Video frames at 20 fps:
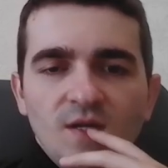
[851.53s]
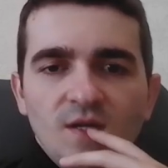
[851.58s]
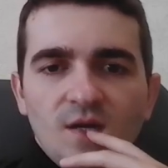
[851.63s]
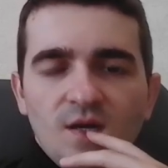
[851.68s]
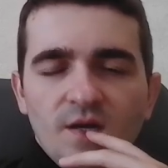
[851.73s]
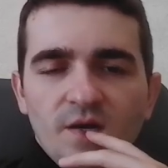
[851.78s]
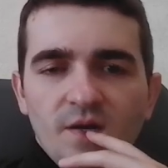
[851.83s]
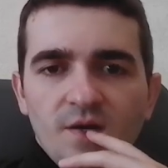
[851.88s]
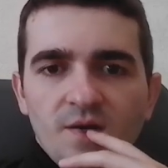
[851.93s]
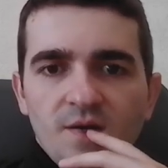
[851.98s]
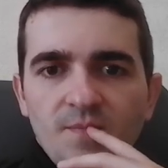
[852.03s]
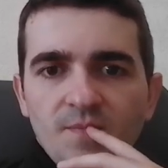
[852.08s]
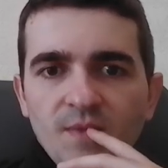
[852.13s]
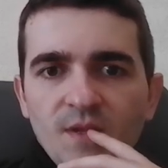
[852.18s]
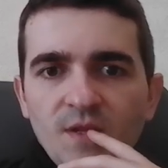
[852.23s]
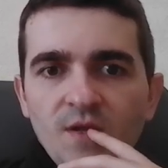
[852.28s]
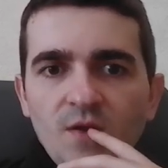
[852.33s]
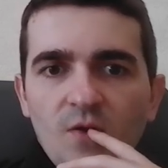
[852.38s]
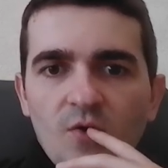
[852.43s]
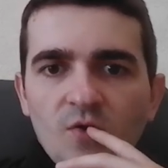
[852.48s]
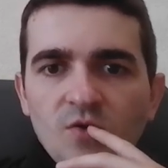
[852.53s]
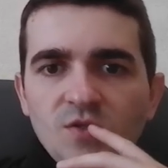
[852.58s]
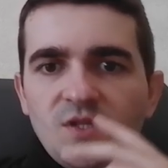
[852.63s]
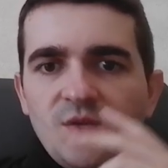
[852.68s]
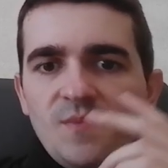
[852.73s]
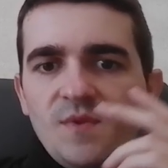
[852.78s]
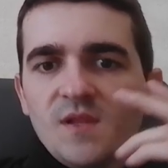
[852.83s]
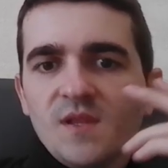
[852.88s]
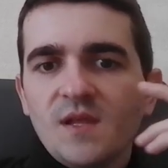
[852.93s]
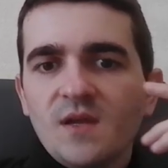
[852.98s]
Or
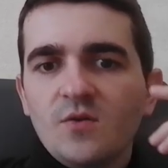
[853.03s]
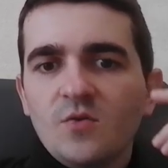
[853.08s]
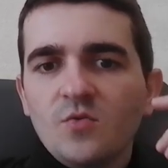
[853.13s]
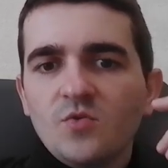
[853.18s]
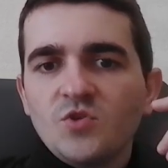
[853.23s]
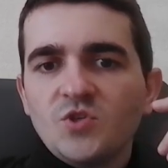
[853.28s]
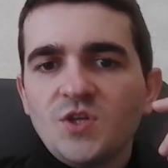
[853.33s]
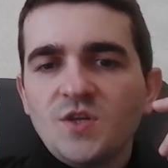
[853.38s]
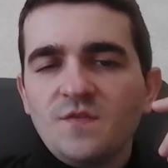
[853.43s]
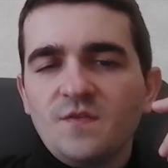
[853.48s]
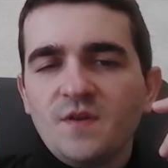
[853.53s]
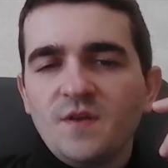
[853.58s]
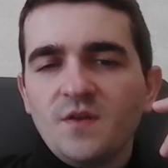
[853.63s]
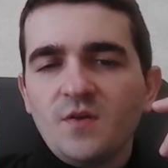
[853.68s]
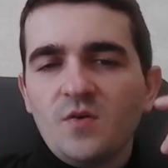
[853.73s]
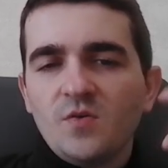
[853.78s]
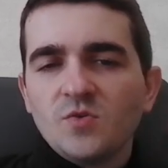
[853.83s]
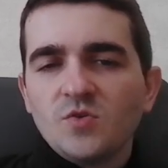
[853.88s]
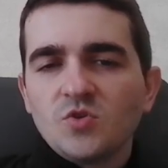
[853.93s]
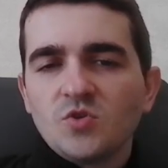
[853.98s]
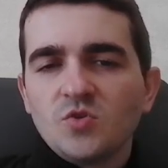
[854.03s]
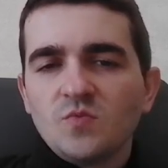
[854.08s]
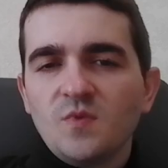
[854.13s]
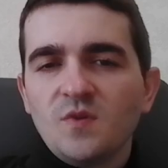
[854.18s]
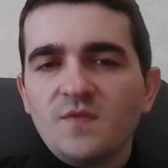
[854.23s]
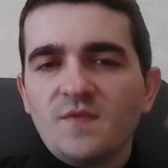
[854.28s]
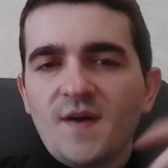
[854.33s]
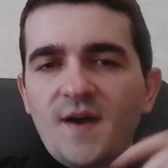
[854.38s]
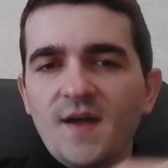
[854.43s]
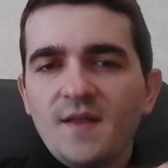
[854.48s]
simply like rook g3 also should be
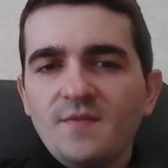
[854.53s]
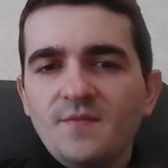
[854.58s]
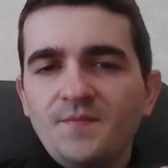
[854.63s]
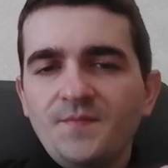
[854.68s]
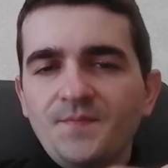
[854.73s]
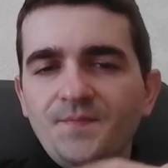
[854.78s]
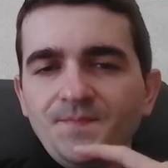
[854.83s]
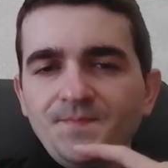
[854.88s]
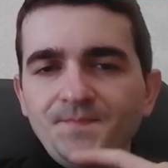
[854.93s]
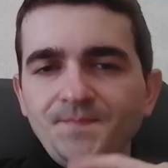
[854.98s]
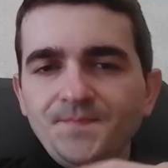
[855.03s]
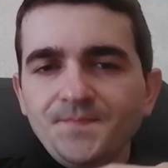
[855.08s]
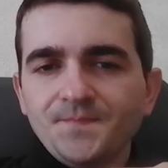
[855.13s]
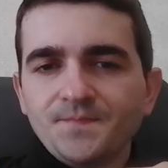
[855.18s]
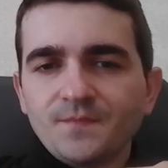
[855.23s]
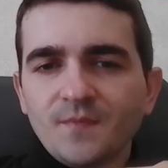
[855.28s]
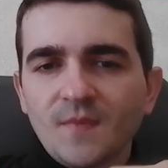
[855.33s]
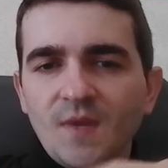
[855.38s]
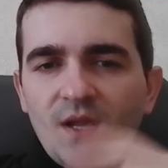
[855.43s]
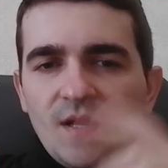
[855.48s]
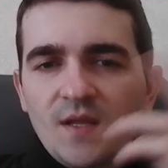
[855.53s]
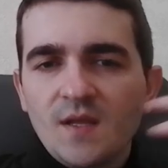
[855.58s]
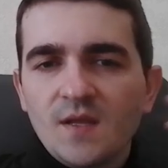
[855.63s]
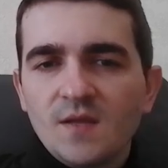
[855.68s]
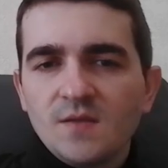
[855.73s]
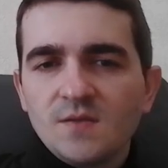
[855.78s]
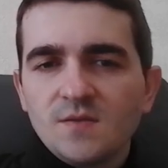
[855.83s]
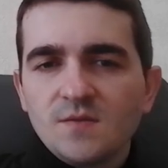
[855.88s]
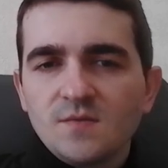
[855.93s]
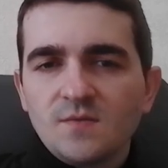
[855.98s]
fine, I
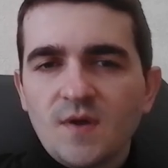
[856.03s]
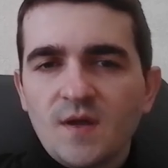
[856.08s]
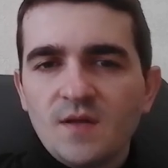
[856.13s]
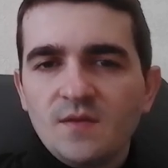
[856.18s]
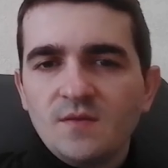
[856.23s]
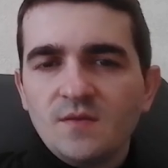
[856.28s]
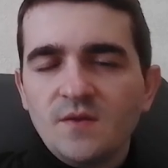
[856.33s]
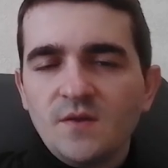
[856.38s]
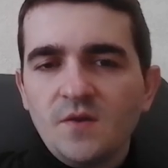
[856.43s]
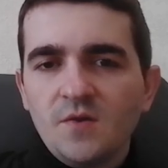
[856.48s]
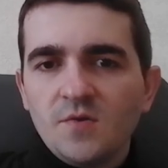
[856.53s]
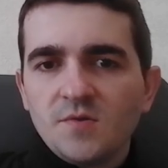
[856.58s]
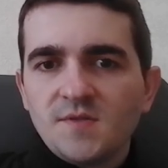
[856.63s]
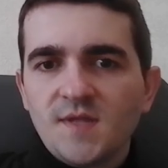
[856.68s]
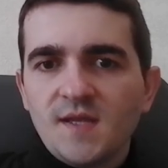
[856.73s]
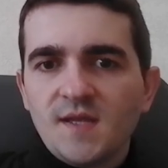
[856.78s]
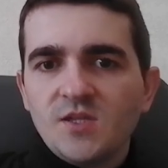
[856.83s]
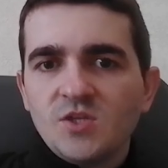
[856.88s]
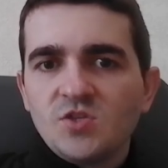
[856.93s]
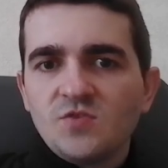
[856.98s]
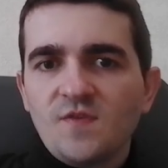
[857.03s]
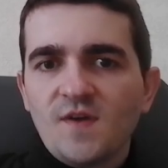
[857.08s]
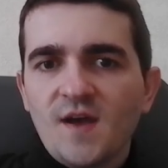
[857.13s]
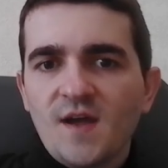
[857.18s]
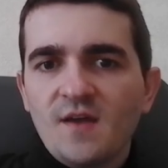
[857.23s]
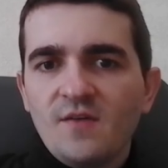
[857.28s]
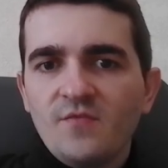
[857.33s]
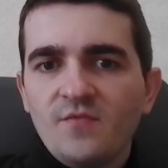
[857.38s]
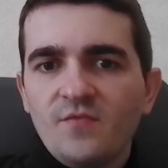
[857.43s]
guess, right? Because knight h5,